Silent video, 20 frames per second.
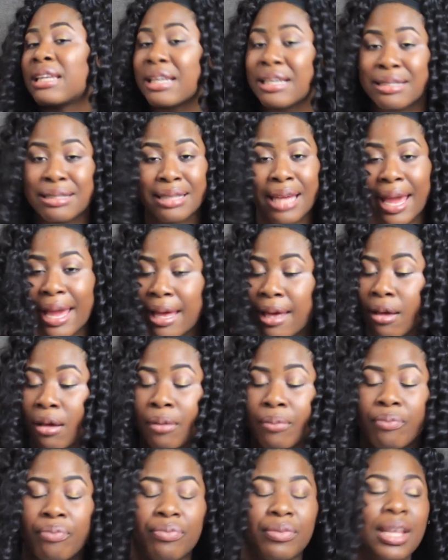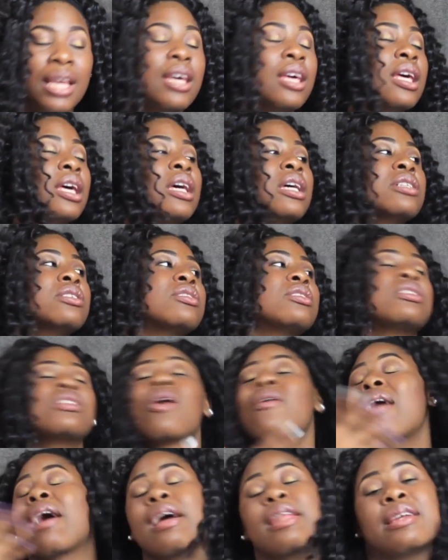an exam,
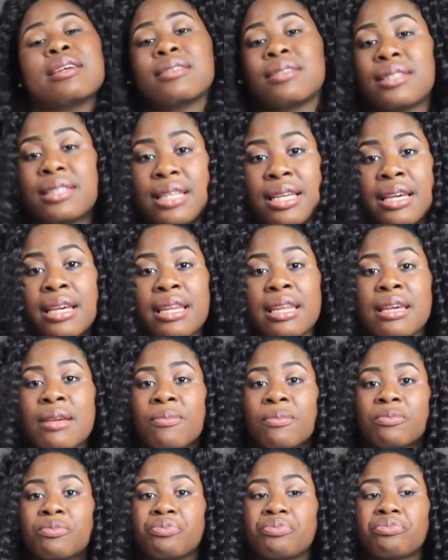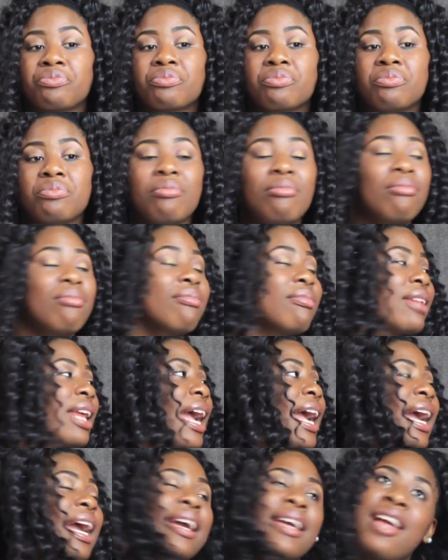so I didn't study.
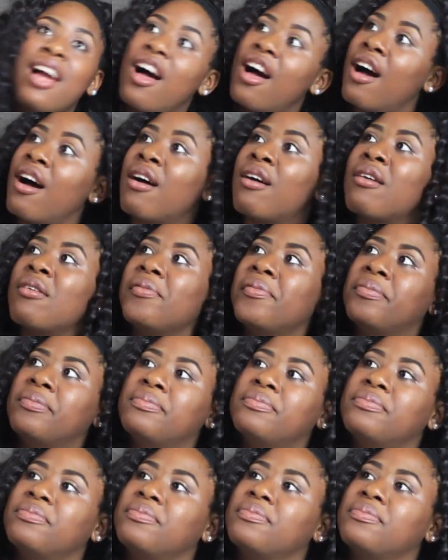And y'all,